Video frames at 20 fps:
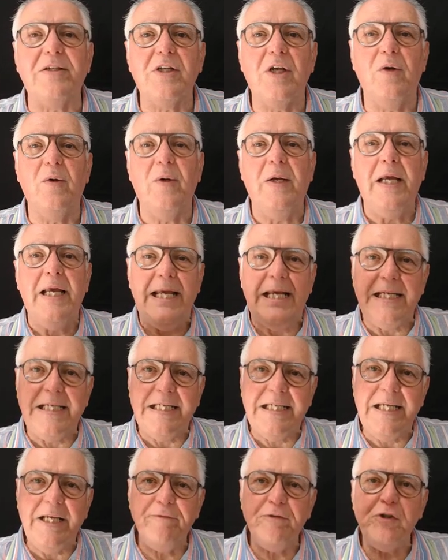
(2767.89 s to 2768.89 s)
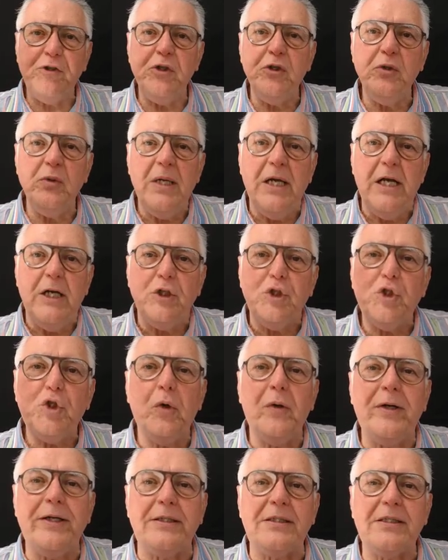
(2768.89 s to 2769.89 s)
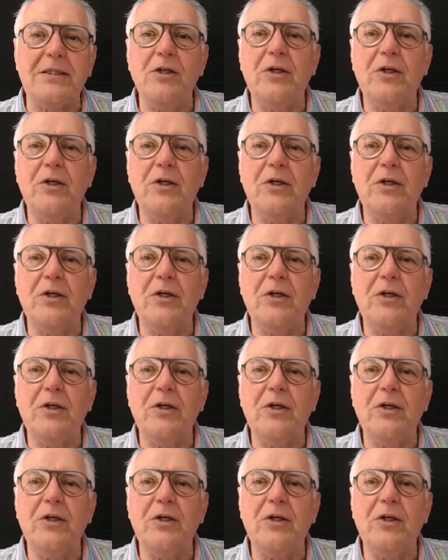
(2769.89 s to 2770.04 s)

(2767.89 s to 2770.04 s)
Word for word: So it gives you choice.